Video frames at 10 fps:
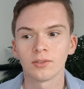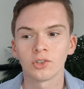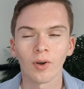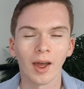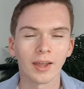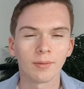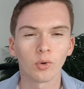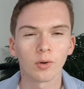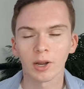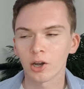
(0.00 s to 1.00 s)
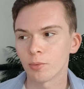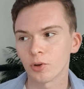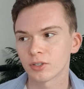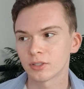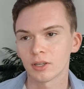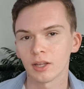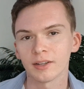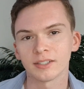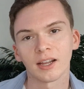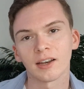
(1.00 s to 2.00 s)
try more bigger books in
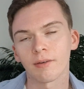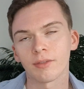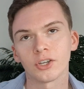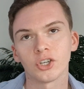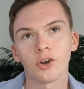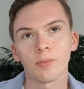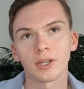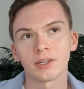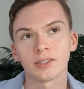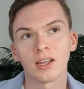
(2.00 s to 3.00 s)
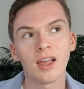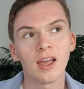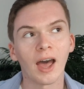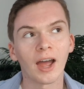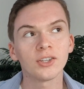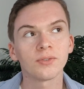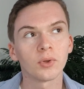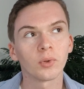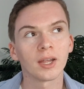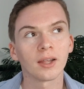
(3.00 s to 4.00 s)
the second half this year, because I just
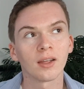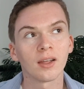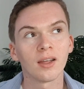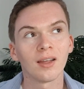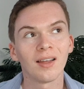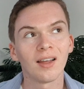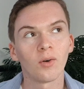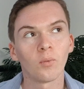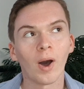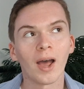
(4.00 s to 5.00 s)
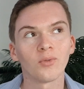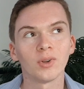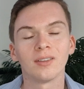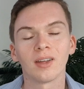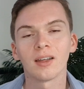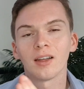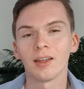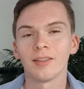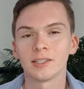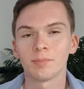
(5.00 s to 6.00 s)
feel like, why read
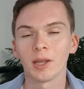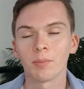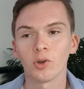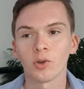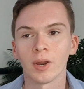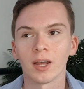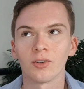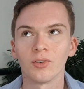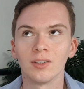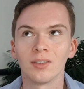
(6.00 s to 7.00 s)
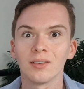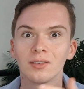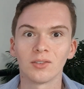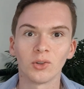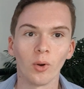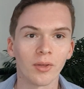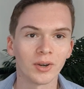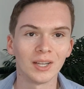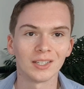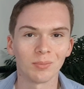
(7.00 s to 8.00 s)
this big book when I could read 2 or
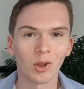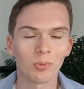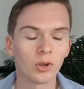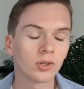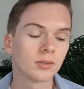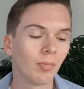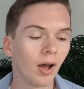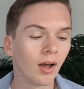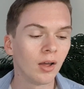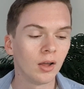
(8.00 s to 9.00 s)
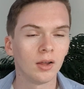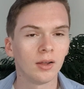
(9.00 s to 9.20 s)
3 smaller books? But